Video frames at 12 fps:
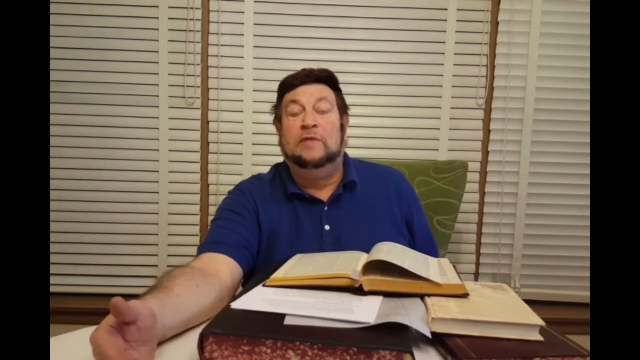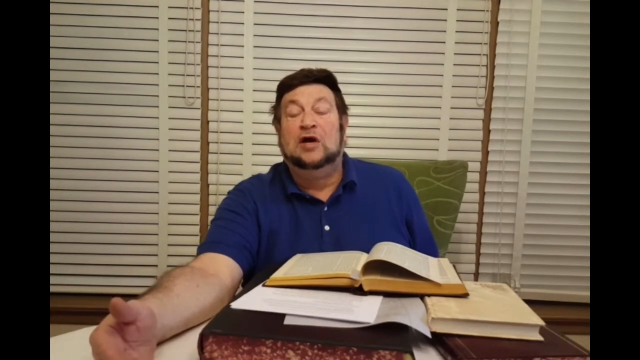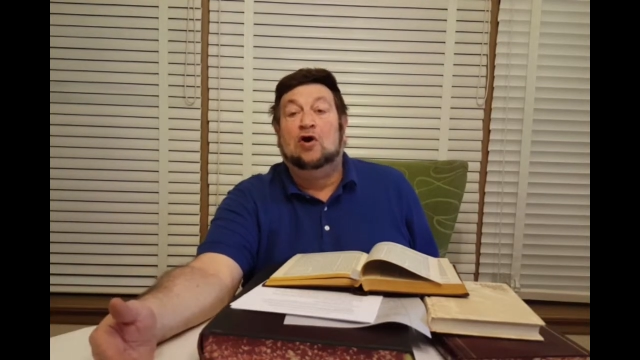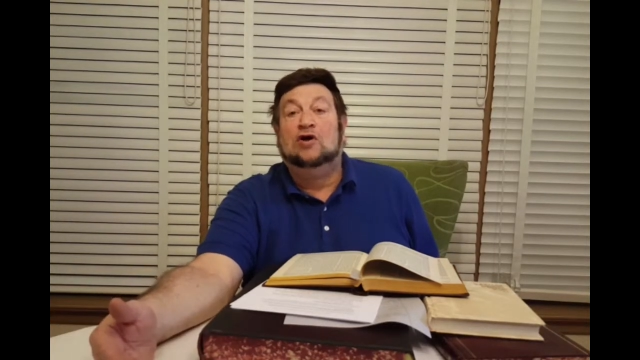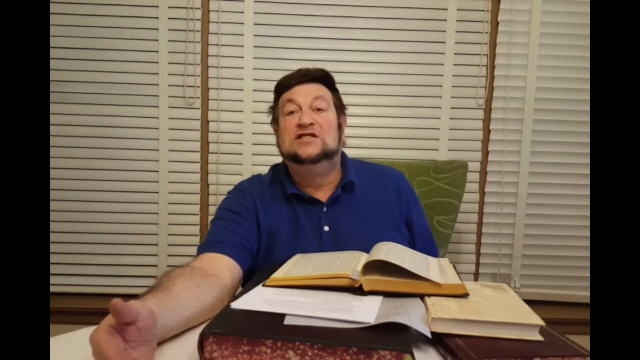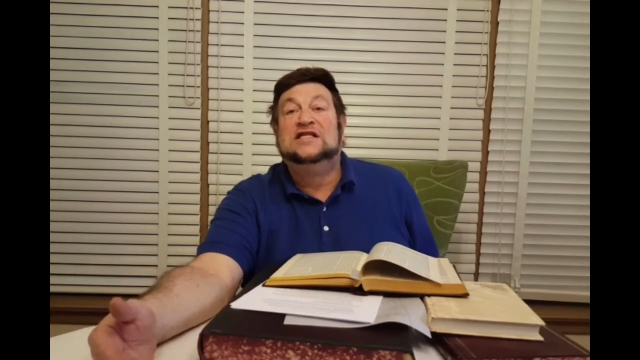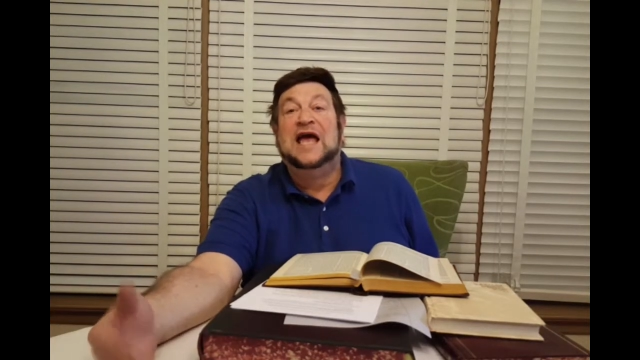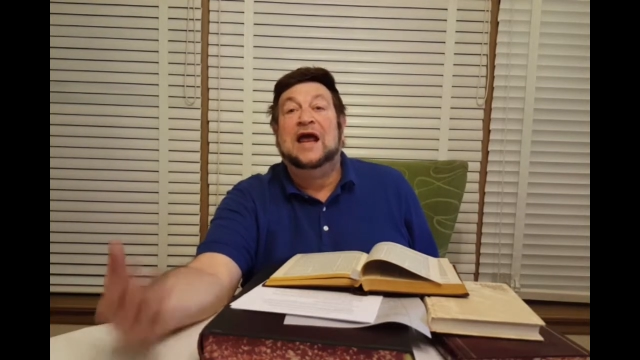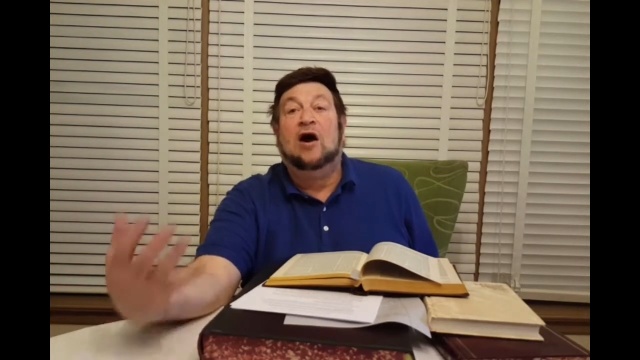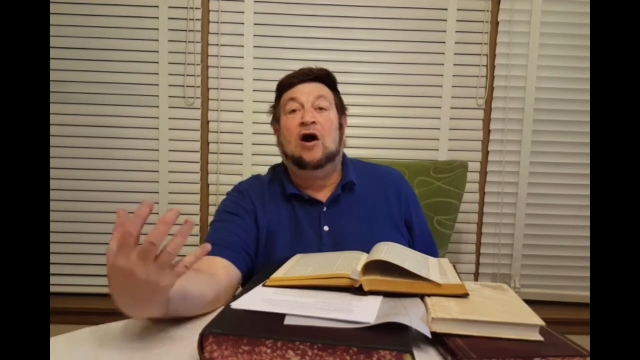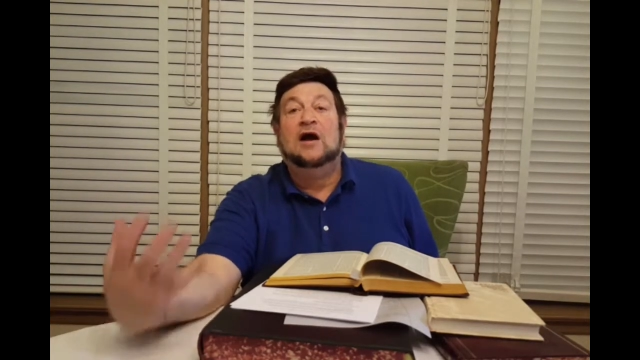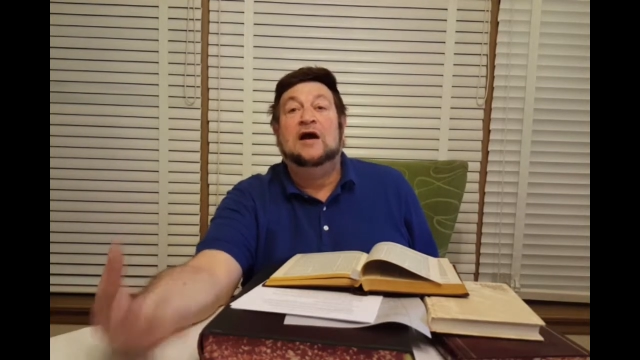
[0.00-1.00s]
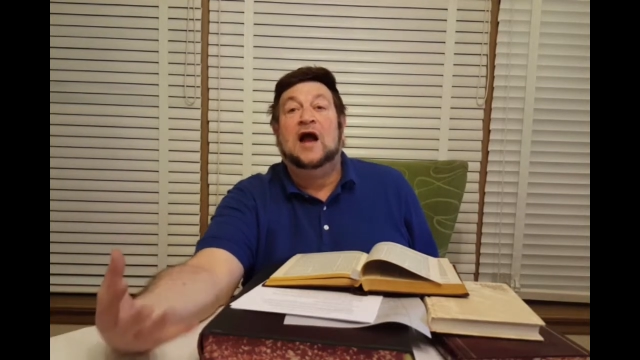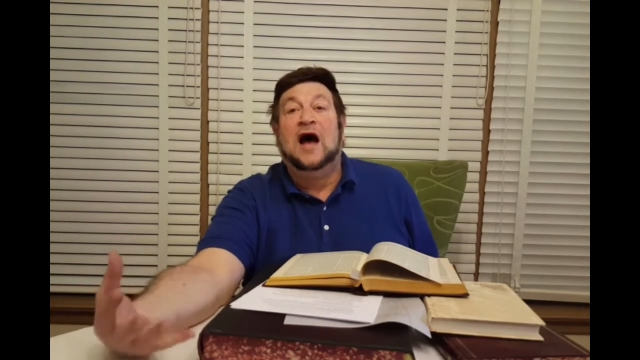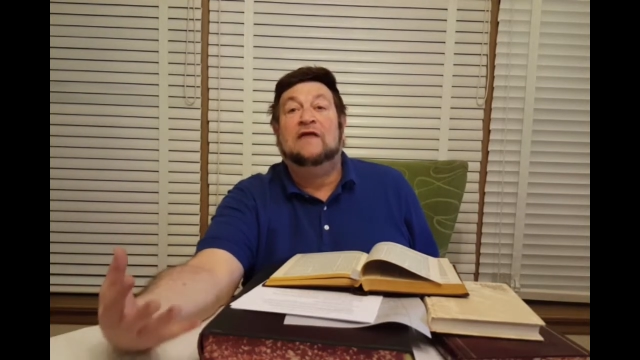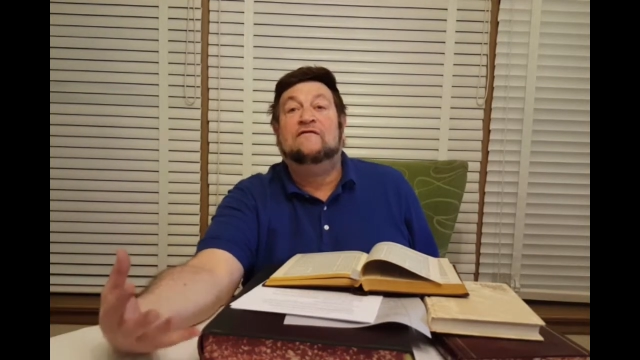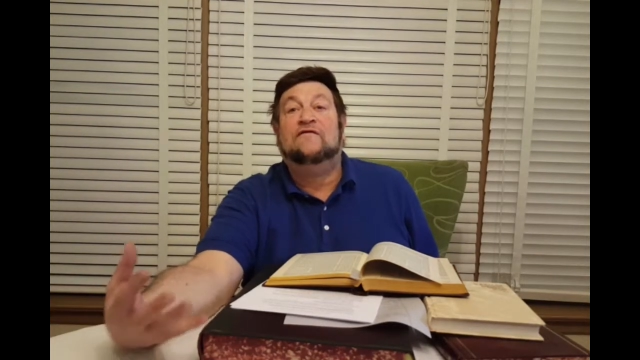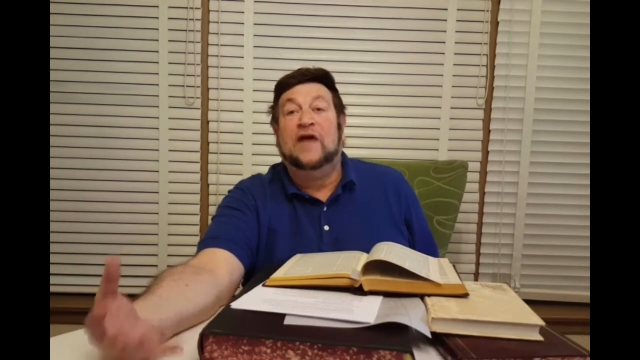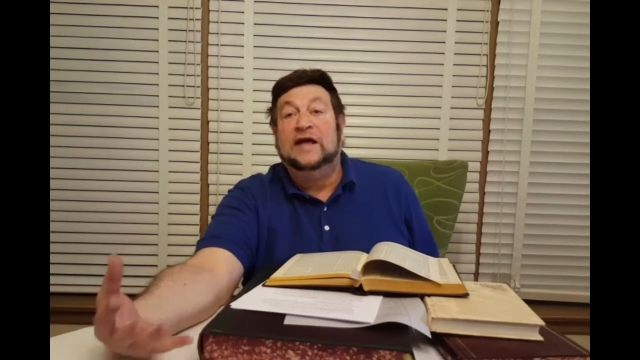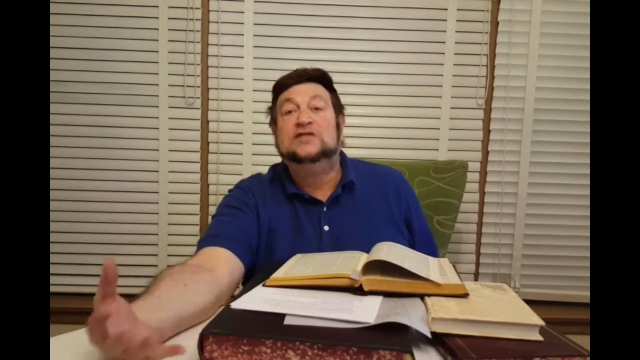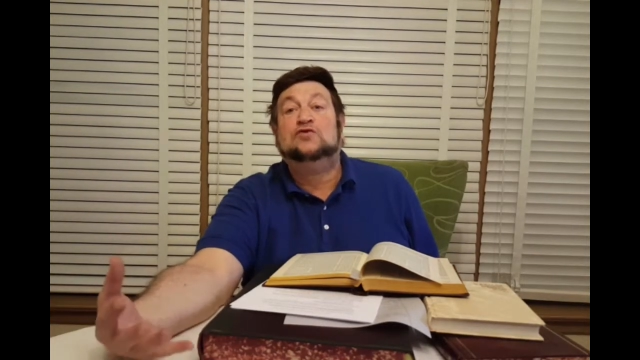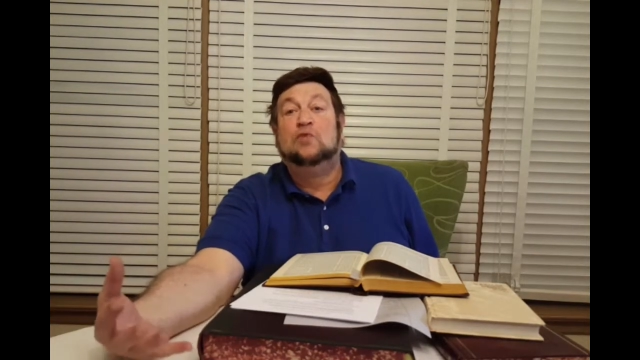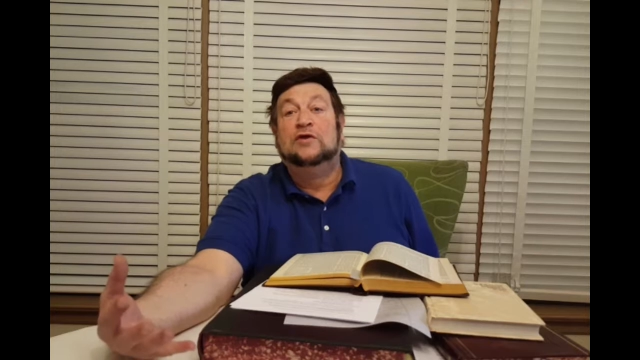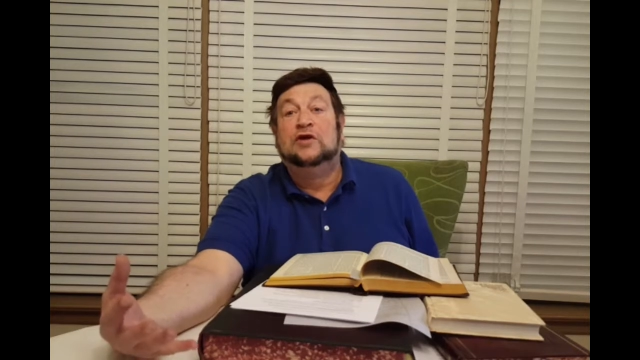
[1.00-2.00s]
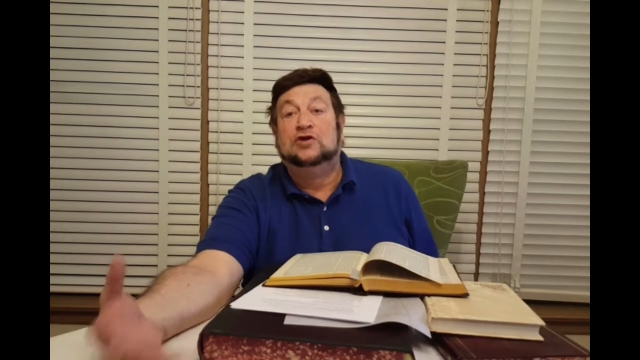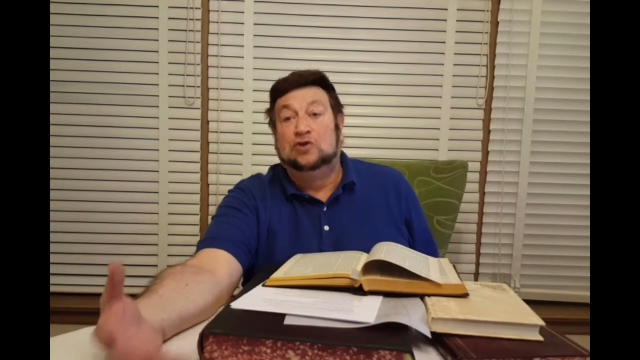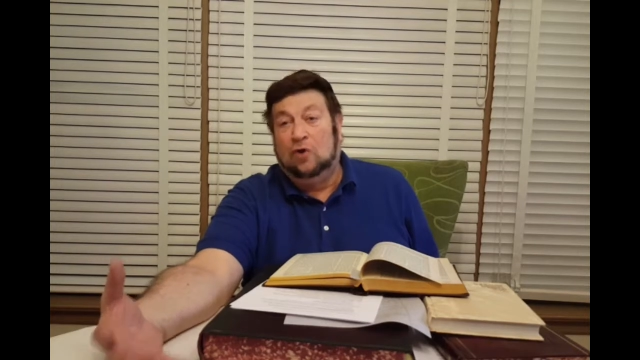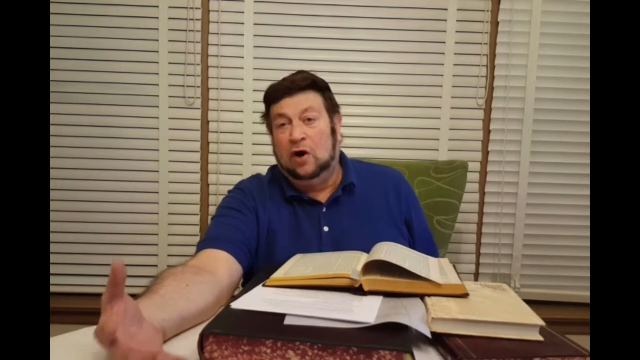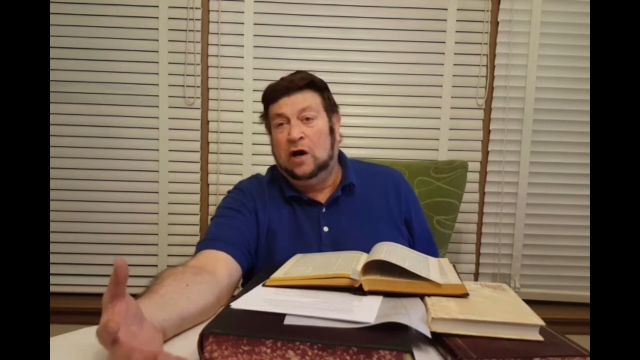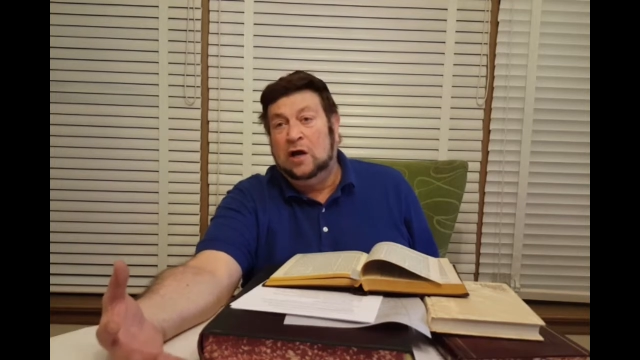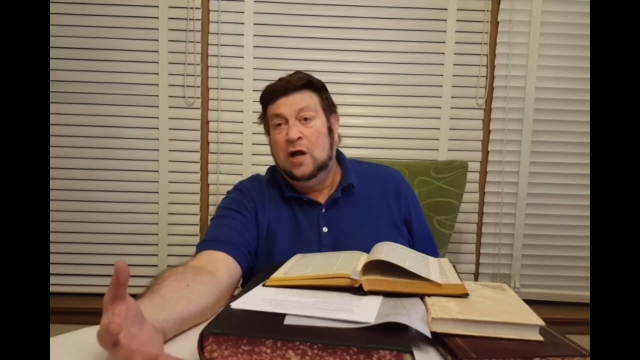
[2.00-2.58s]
because they are not faced with the Torah